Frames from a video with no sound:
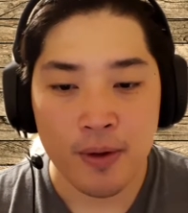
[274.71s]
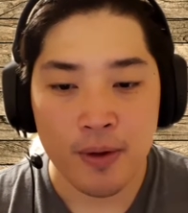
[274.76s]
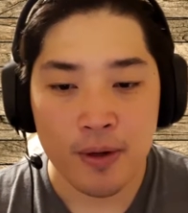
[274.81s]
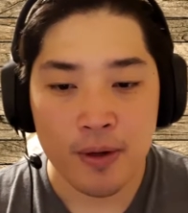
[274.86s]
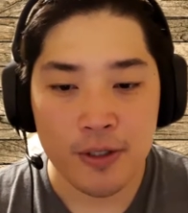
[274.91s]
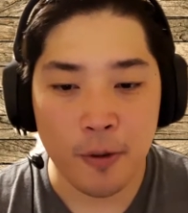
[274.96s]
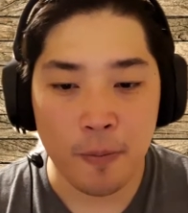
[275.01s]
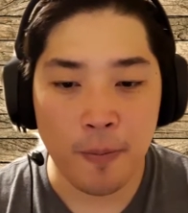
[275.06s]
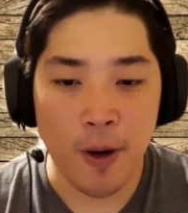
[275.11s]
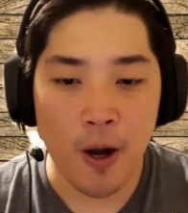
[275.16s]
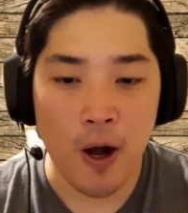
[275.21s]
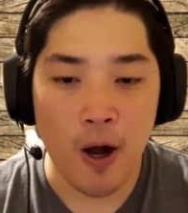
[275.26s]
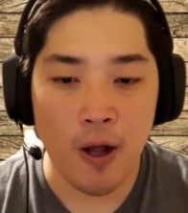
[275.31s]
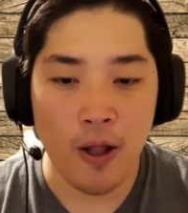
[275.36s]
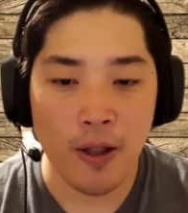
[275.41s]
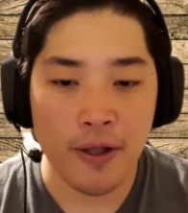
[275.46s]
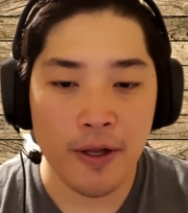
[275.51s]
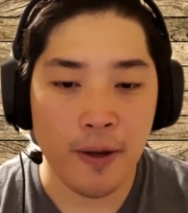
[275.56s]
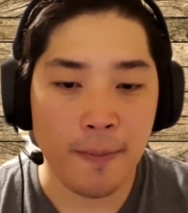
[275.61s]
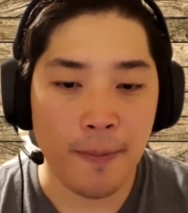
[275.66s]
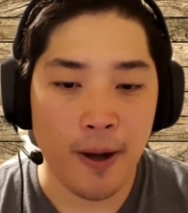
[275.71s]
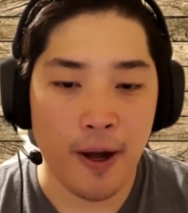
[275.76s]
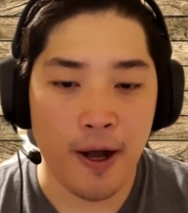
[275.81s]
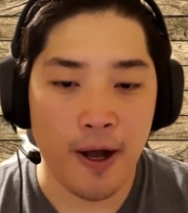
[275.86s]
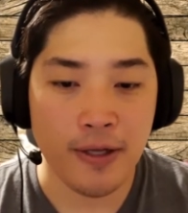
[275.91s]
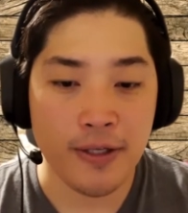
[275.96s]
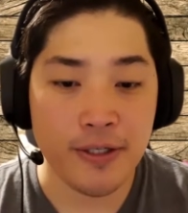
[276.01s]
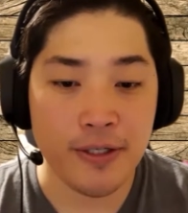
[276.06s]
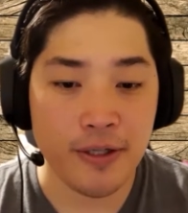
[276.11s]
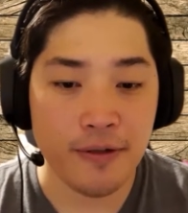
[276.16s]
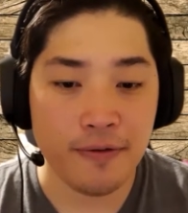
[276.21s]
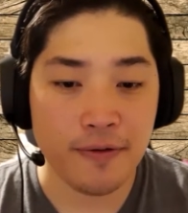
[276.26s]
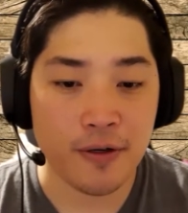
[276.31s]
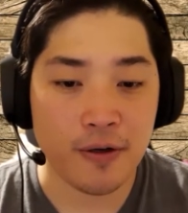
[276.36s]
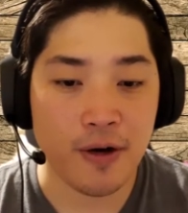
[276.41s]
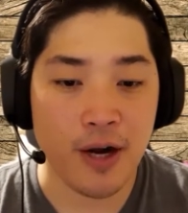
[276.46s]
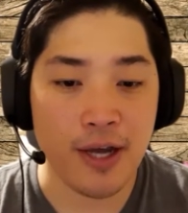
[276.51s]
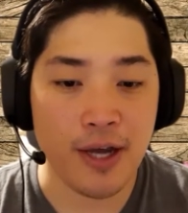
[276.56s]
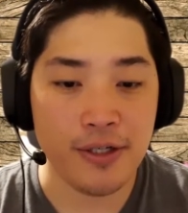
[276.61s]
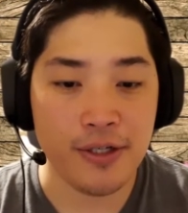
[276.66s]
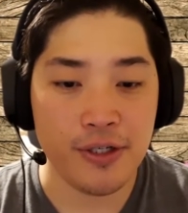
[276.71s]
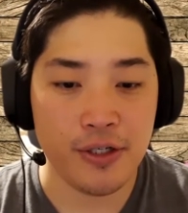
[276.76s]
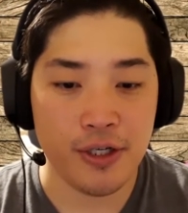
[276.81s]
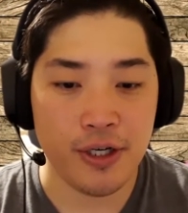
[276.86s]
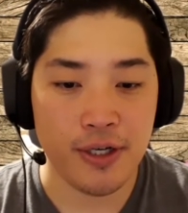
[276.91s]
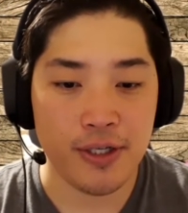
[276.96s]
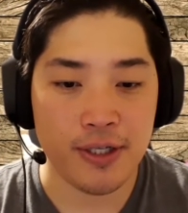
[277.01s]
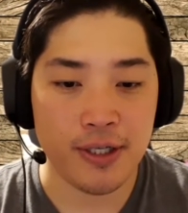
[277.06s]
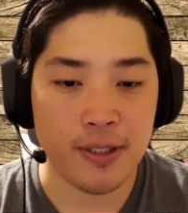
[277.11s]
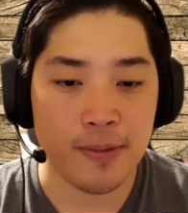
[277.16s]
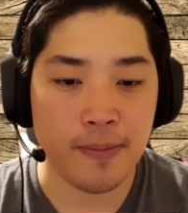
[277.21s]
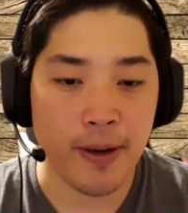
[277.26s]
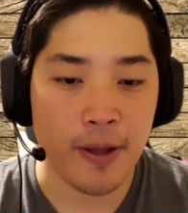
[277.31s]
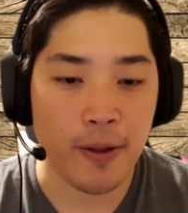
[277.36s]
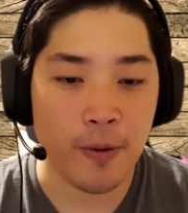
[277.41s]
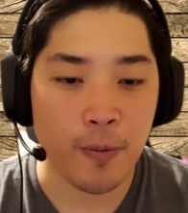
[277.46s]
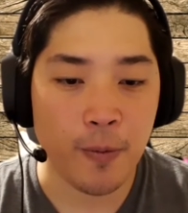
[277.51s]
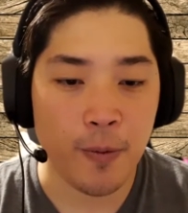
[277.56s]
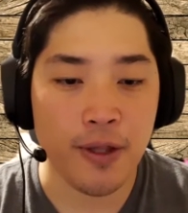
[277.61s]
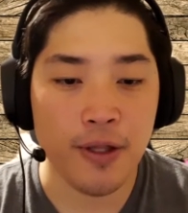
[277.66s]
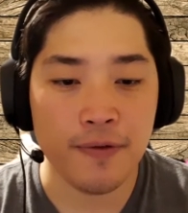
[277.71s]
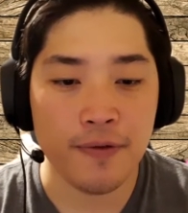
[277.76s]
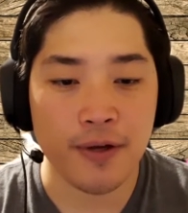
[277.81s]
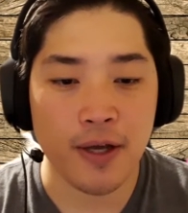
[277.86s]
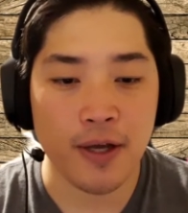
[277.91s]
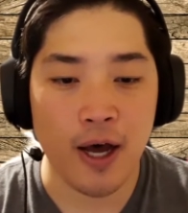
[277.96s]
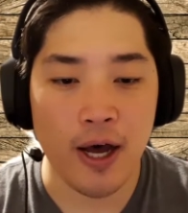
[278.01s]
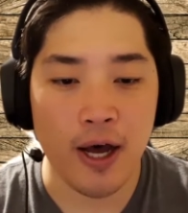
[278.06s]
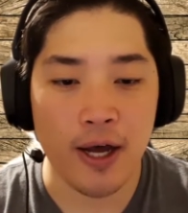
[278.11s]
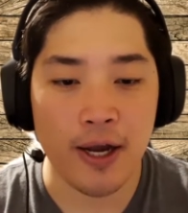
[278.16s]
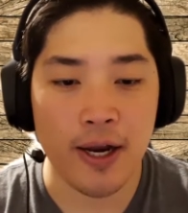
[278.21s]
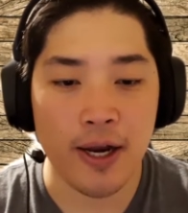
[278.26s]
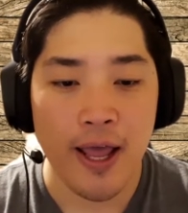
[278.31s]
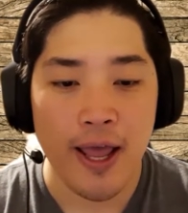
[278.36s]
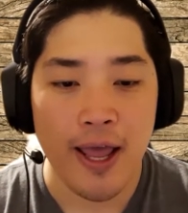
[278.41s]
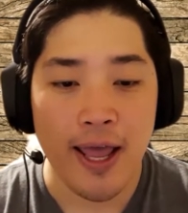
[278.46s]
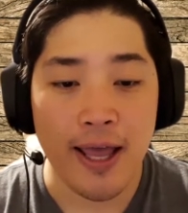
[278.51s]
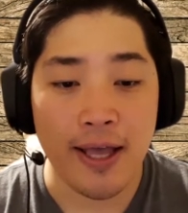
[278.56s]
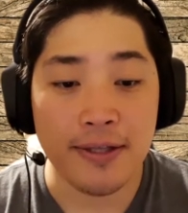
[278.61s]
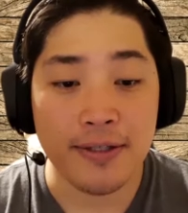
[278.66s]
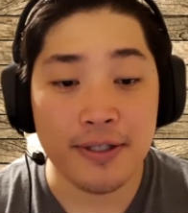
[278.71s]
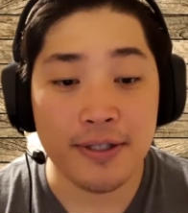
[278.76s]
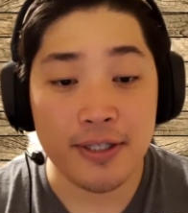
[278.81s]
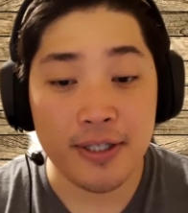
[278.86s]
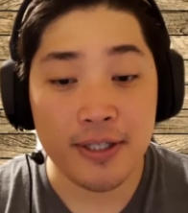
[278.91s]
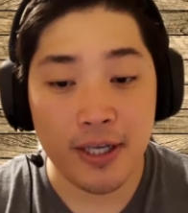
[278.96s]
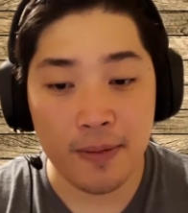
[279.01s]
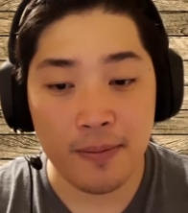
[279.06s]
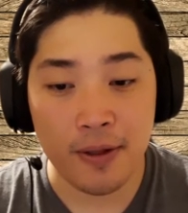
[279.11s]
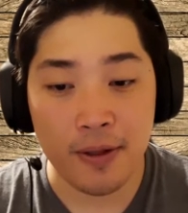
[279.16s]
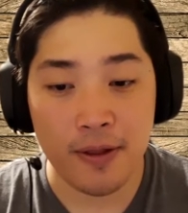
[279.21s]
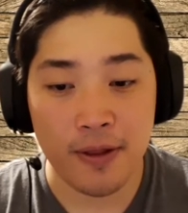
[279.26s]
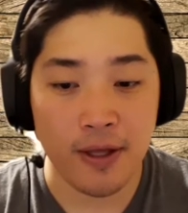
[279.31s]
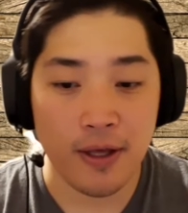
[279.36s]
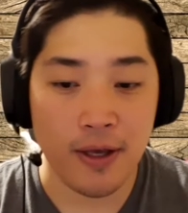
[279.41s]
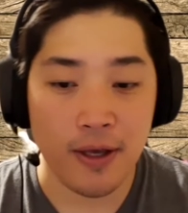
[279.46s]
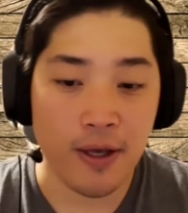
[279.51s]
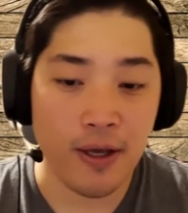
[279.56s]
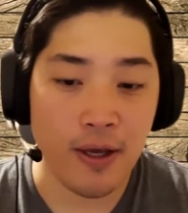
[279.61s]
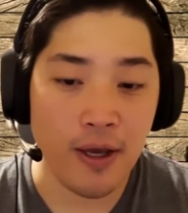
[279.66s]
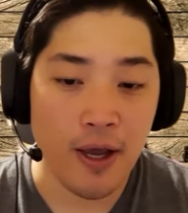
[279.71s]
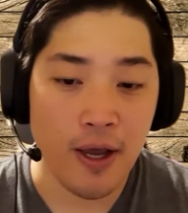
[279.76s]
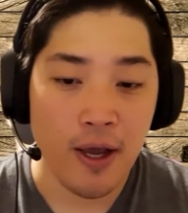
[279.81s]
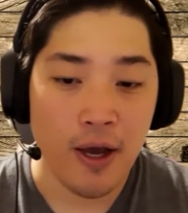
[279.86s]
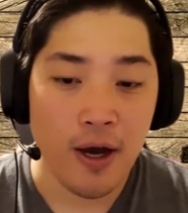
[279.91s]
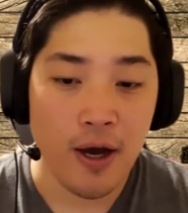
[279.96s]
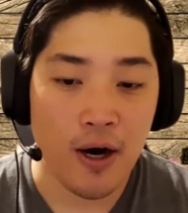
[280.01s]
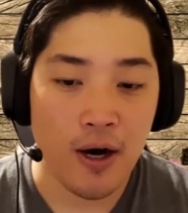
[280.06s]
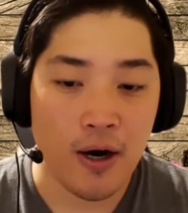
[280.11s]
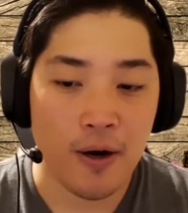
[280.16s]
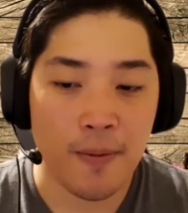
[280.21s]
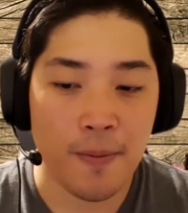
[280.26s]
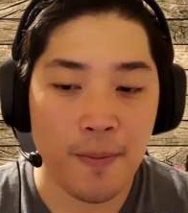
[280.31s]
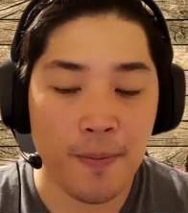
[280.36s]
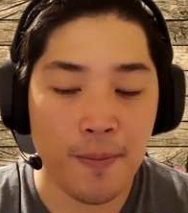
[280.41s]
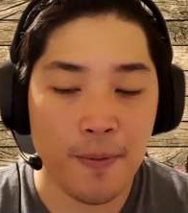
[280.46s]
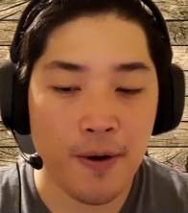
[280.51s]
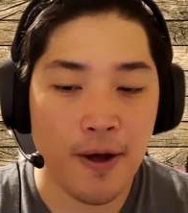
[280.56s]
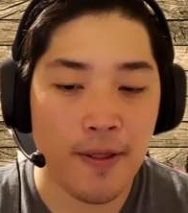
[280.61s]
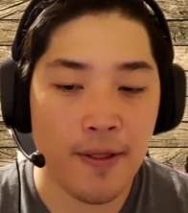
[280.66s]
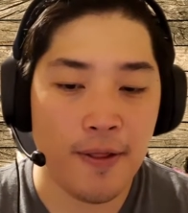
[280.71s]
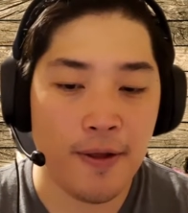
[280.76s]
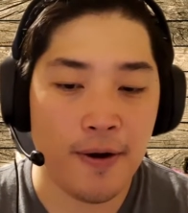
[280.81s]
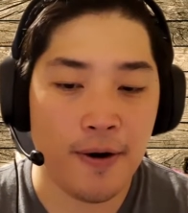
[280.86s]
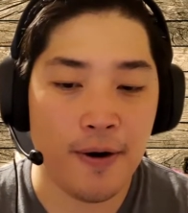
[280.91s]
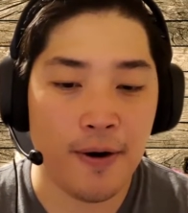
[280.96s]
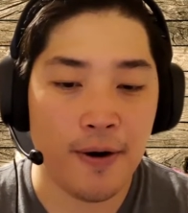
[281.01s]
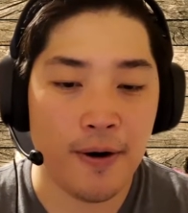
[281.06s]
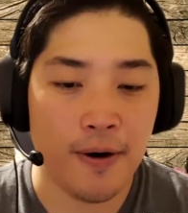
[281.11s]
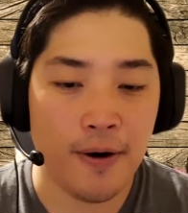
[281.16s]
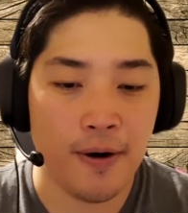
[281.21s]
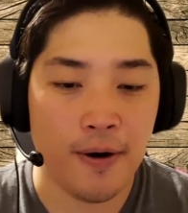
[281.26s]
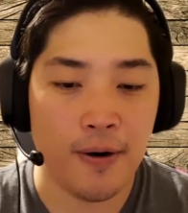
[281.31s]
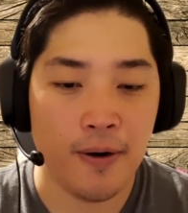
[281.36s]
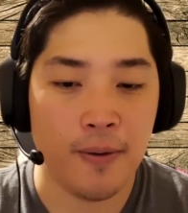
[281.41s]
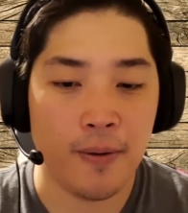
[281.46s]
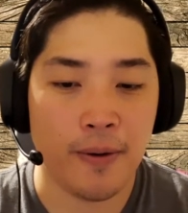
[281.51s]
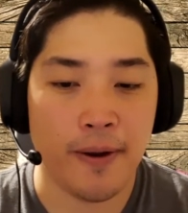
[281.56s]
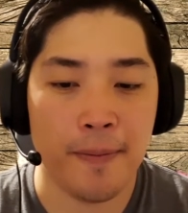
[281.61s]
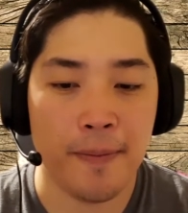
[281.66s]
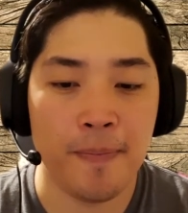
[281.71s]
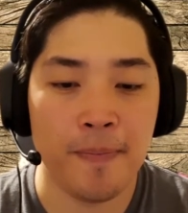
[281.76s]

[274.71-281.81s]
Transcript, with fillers: So, Paul, an apostle of Christ Jesus by the will of God, and Timothy, our brother, okay?